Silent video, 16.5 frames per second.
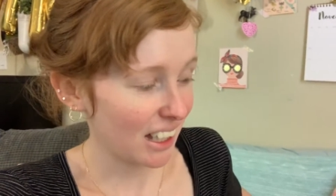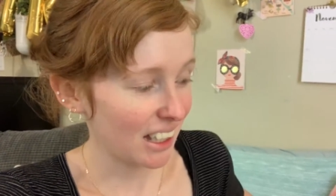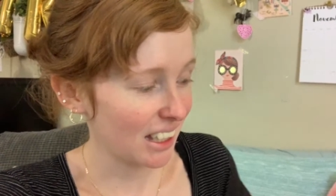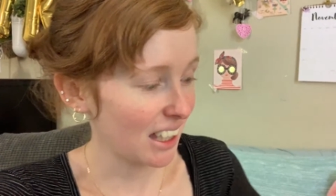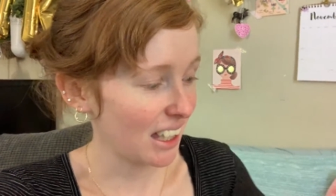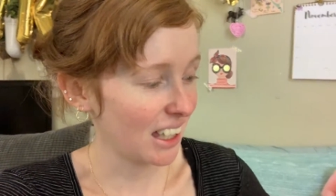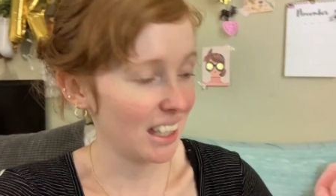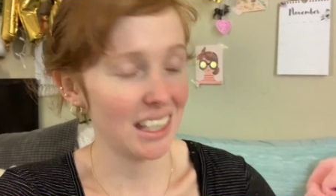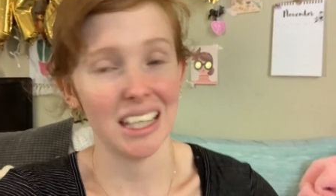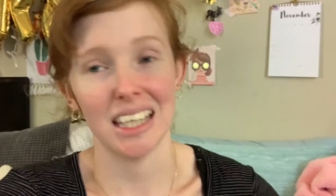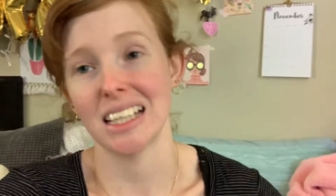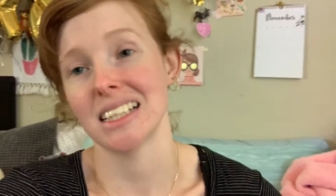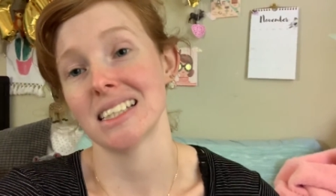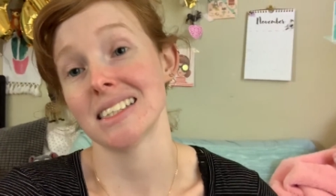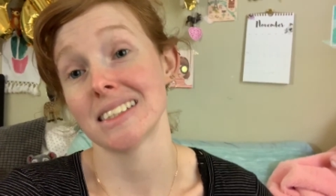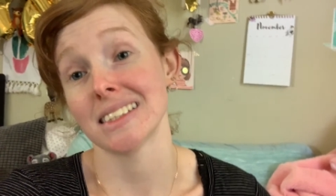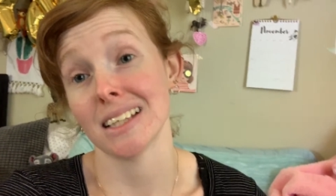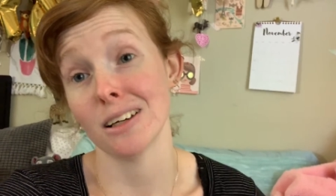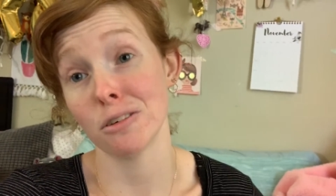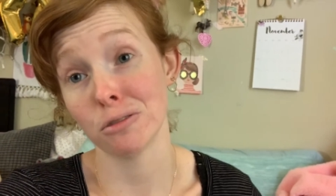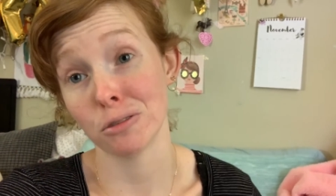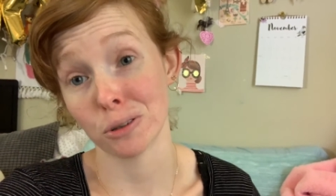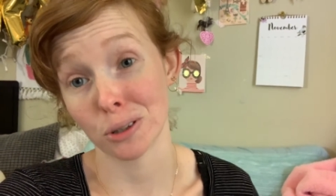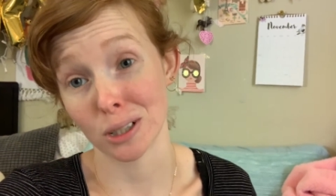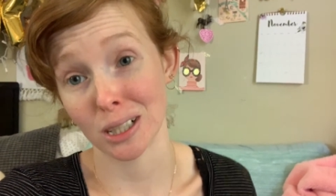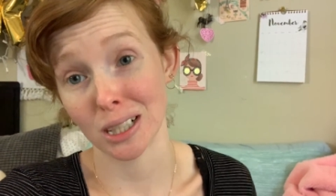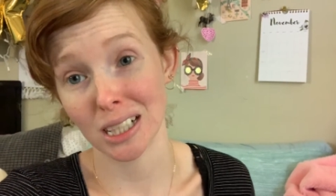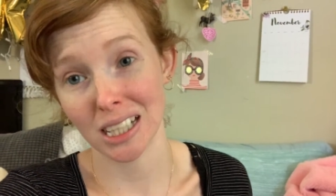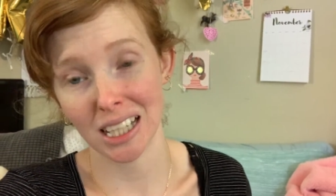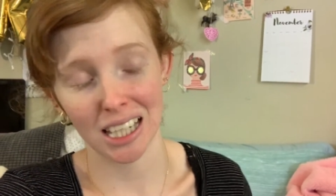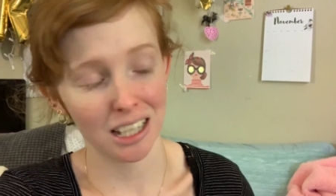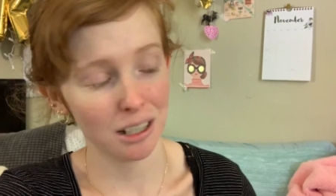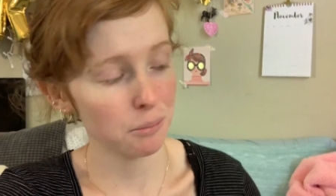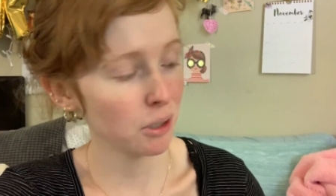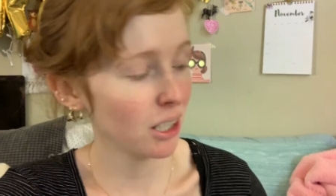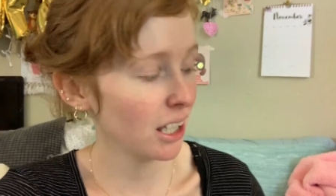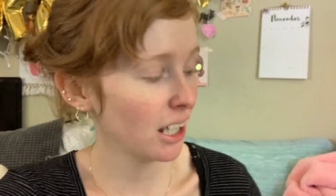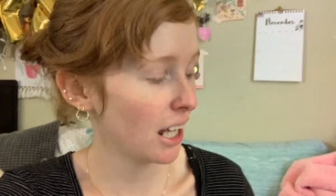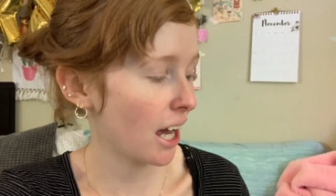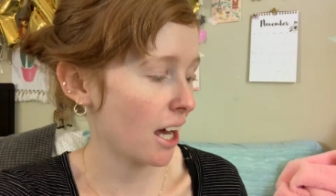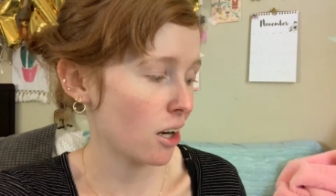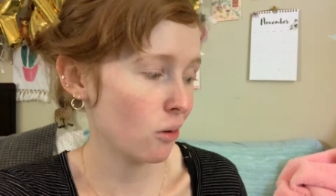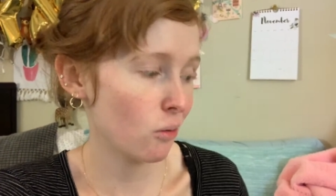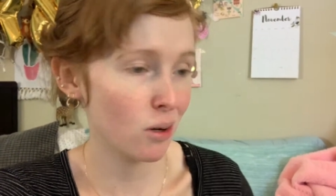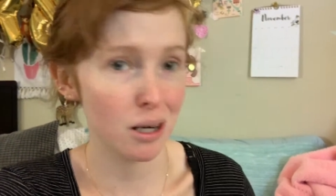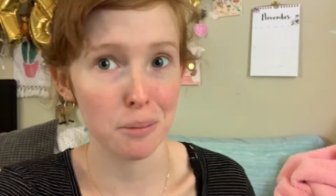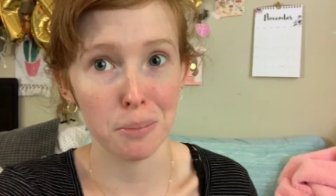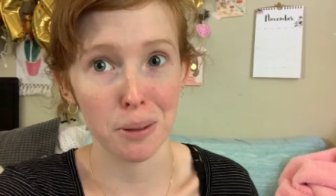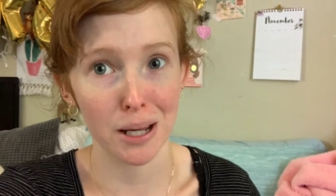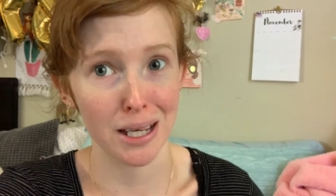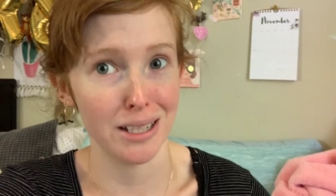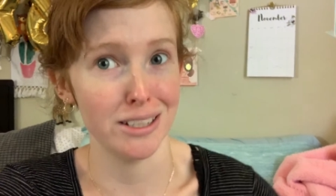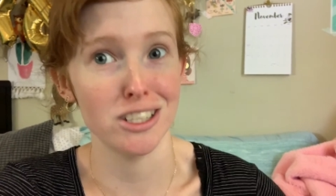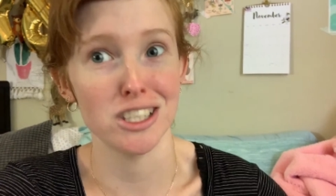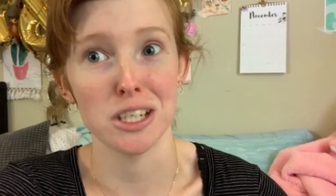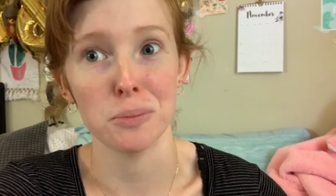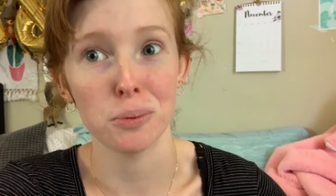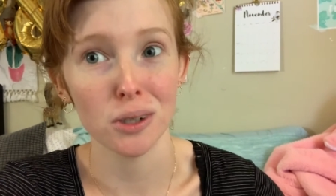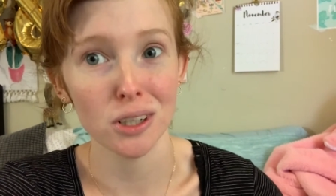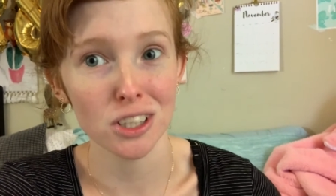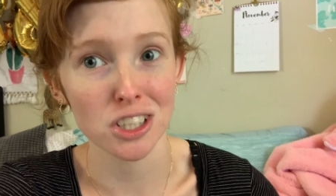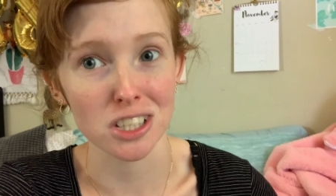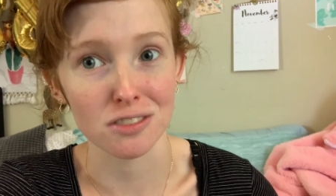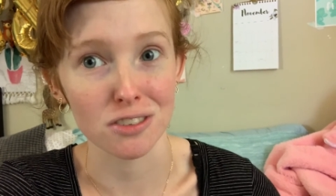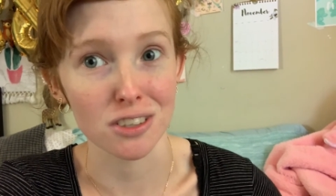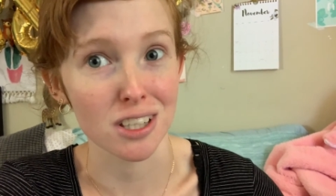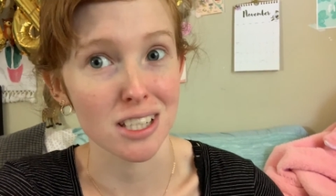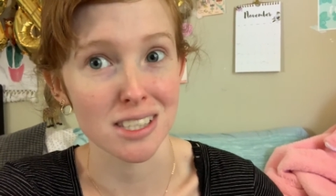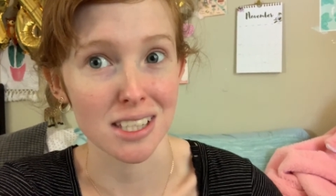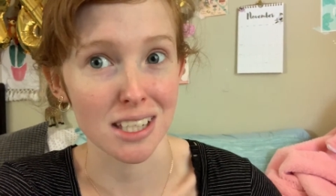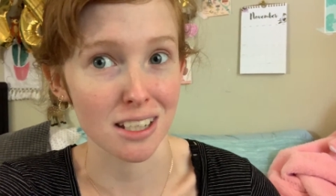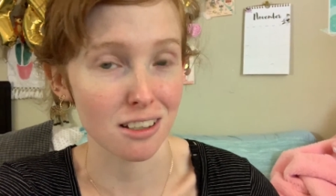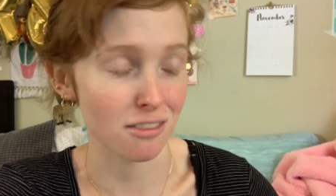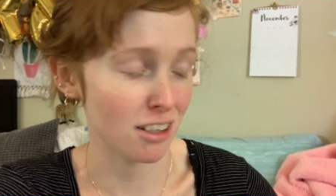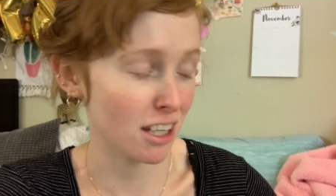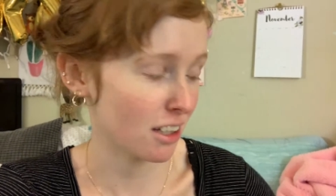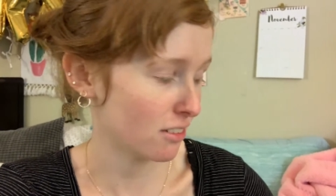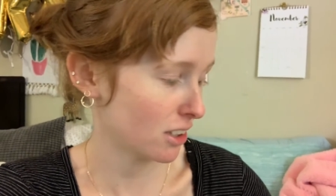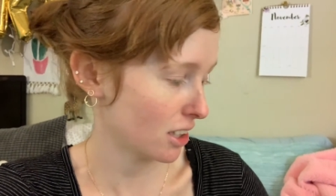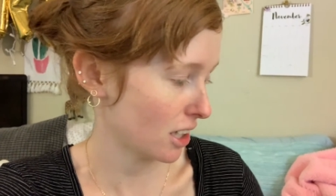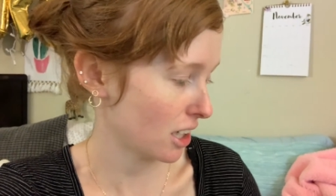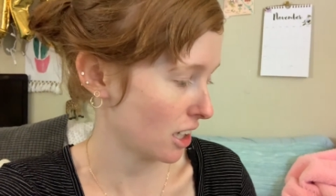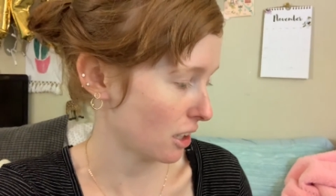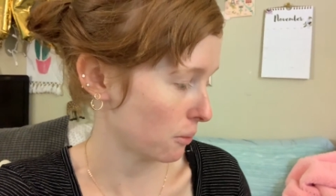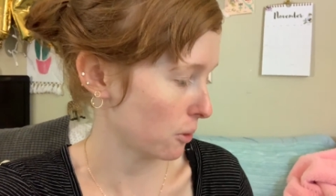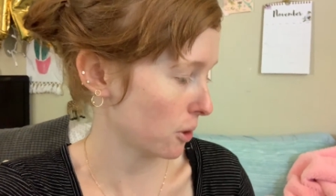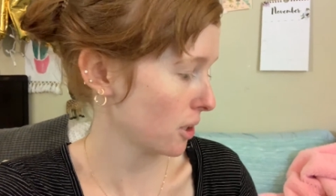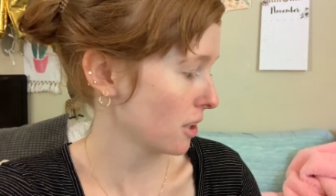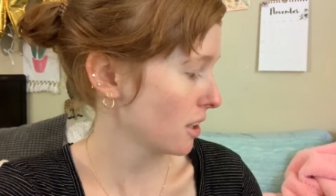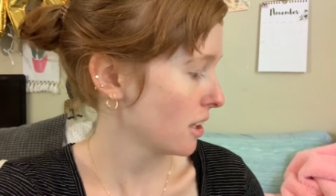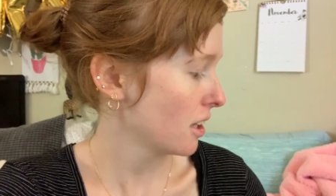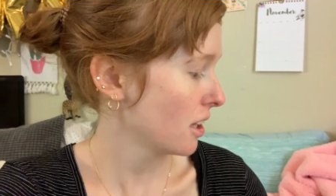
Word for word: I can't afford a camera and I don't want to buy a cheap one just for the sake of having a camera.